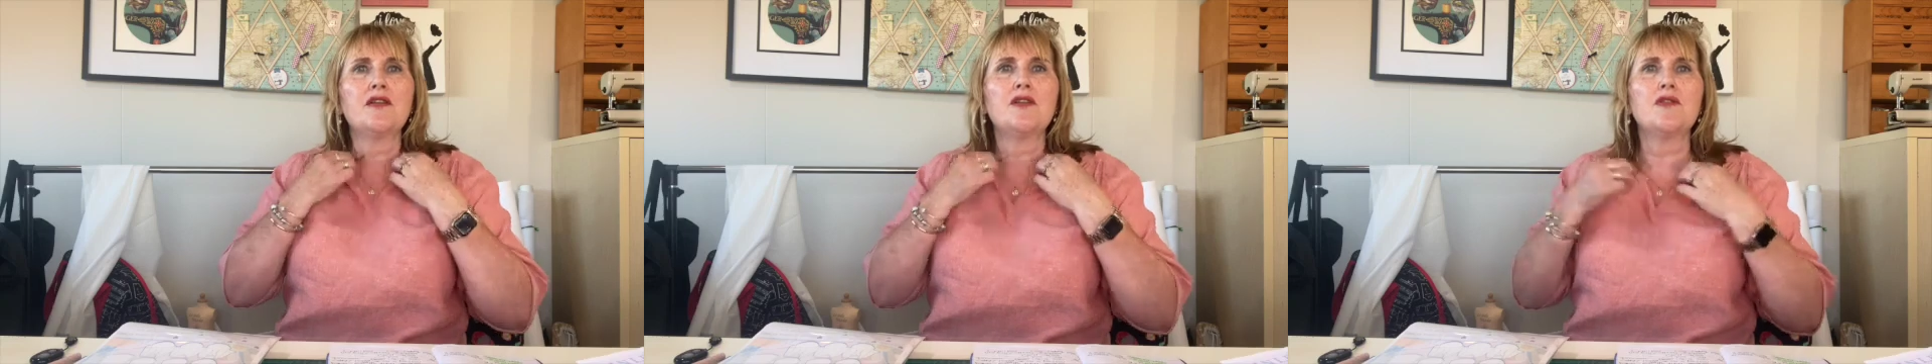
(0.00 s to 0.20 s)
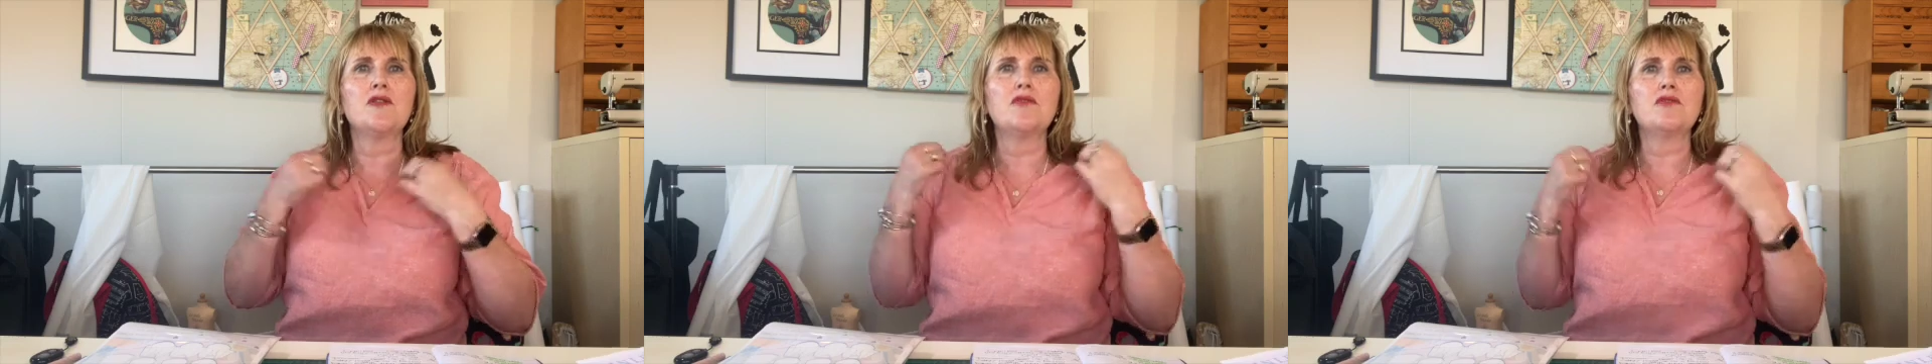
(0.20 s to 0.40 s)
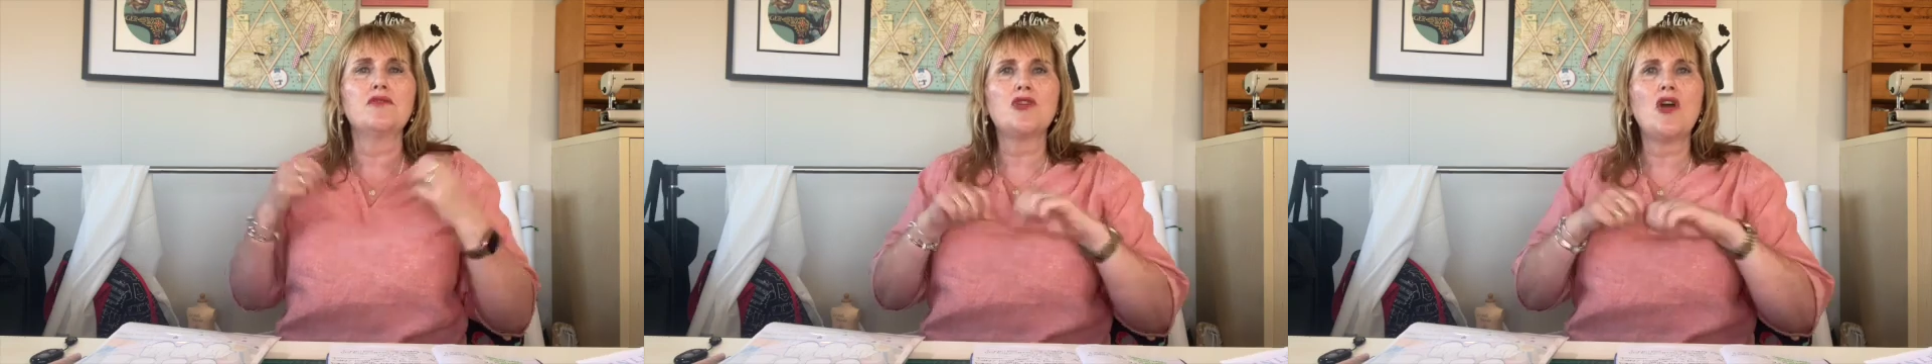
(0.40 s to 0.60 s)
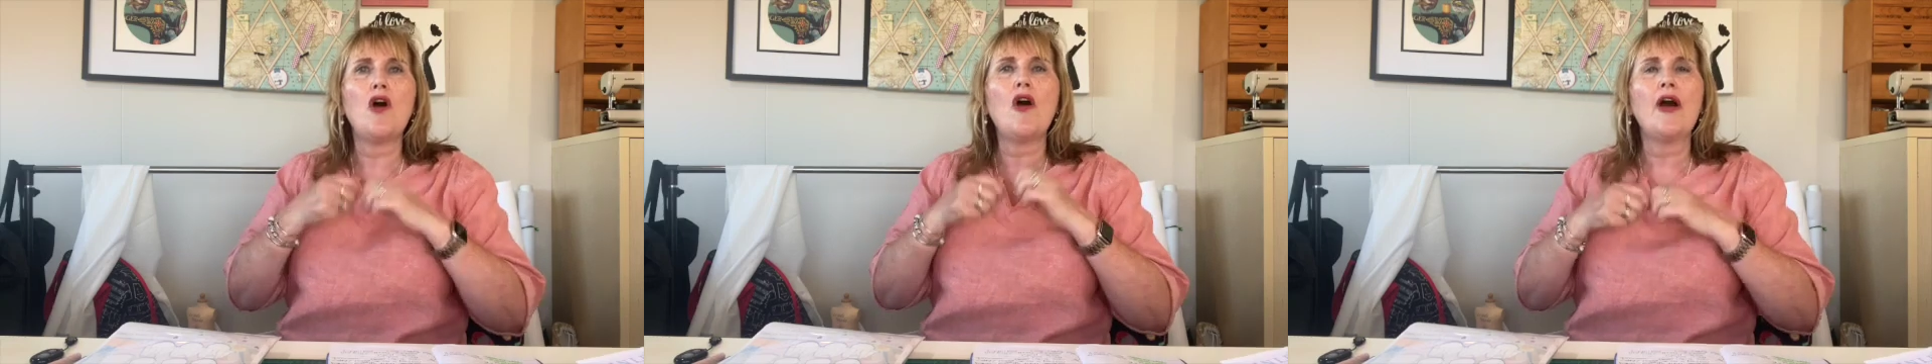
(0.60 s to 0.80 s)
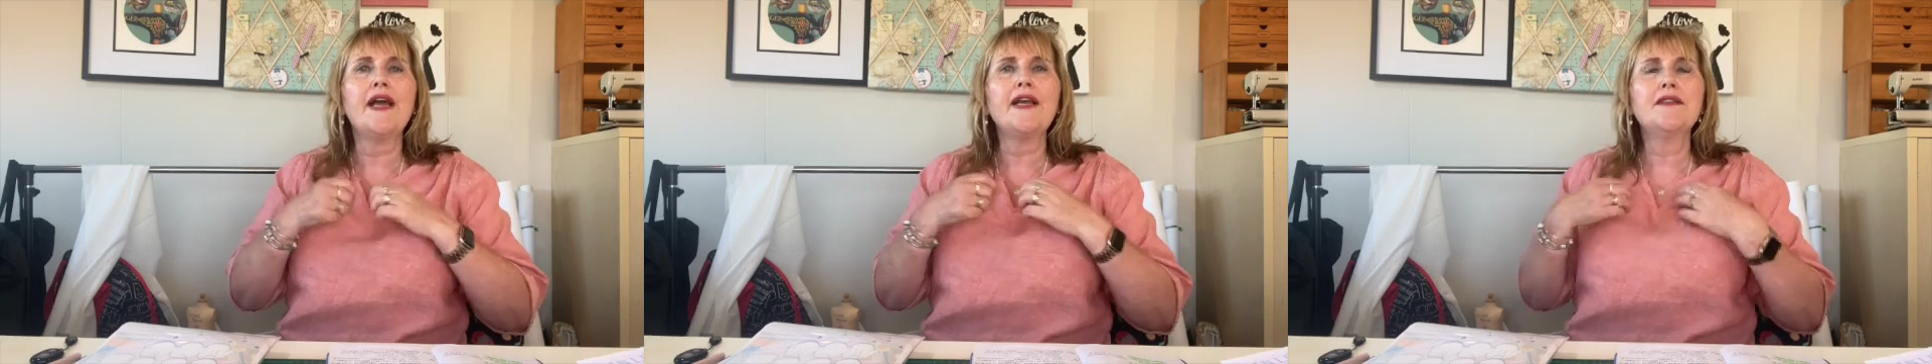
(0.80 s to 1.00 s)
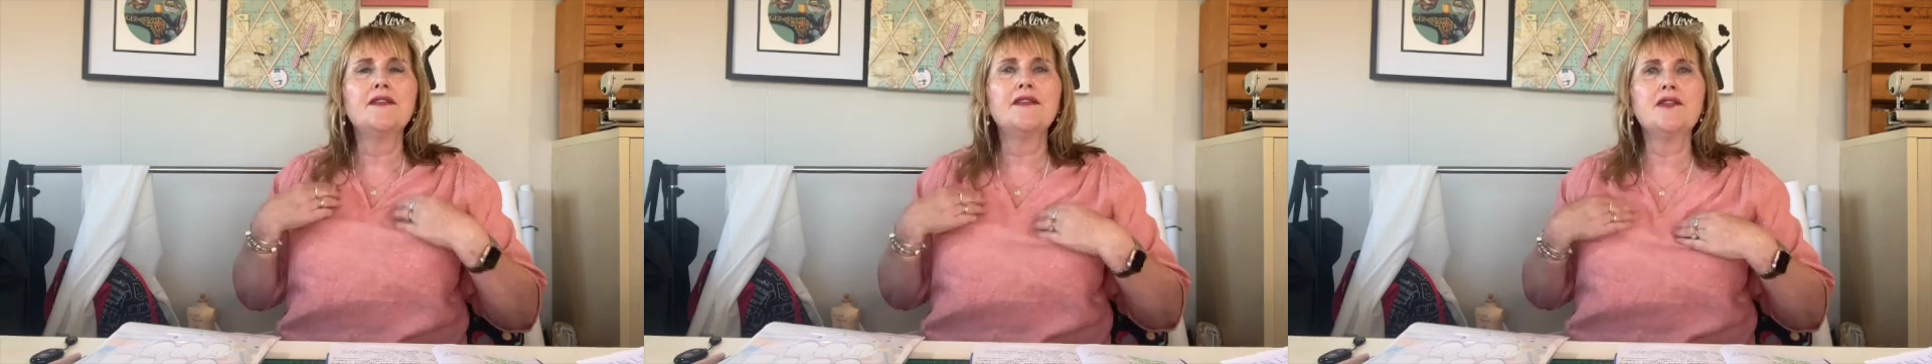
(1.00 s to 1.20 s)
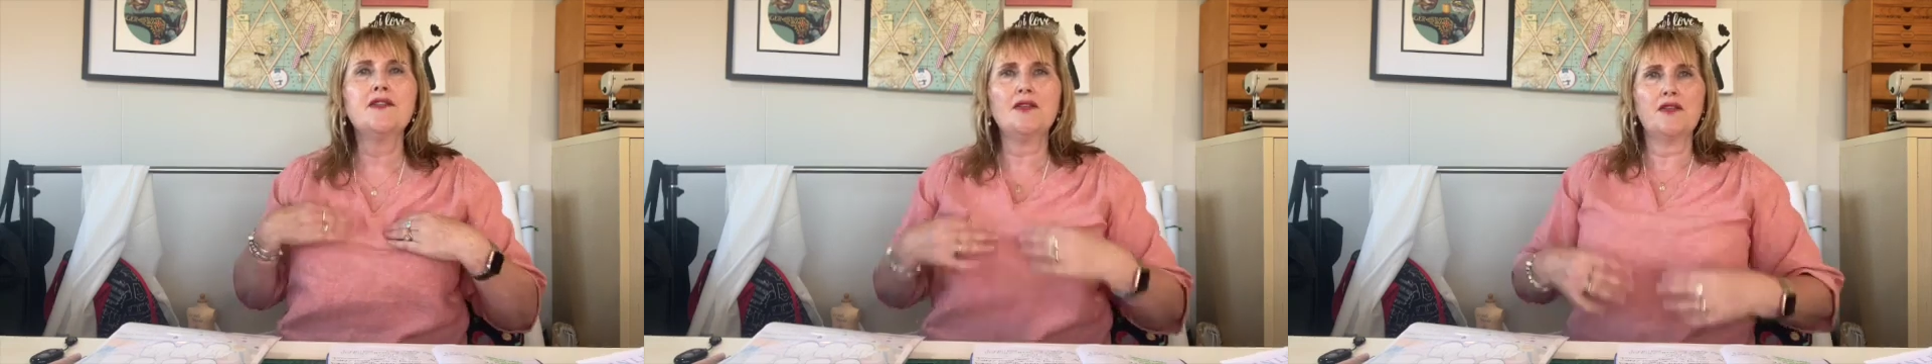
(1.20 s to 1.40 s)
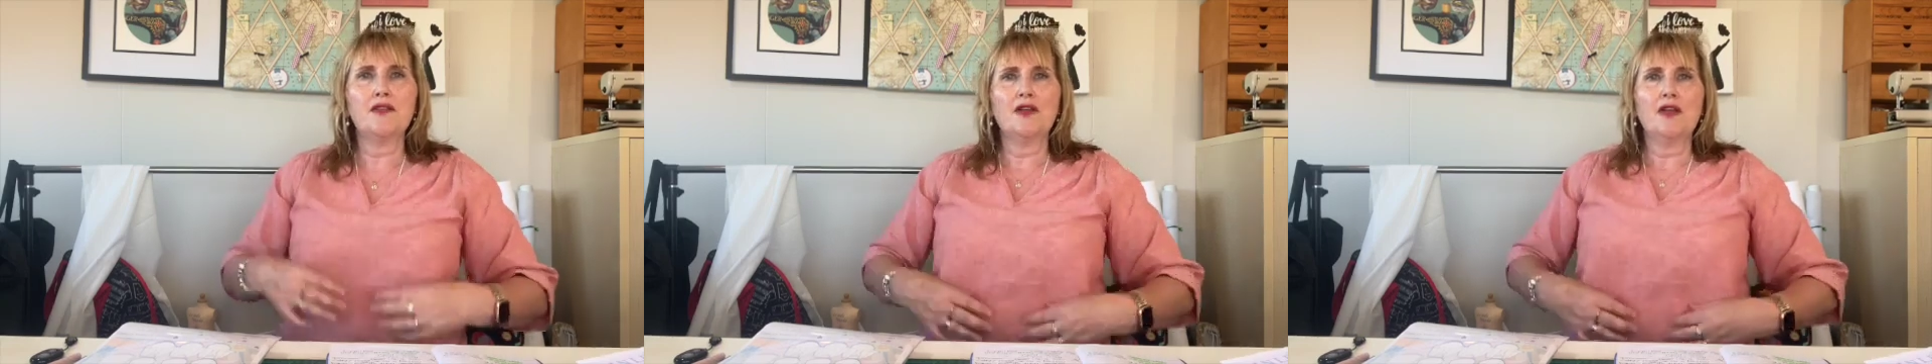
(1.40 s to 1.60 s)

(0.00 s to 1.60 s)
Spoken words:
little ties.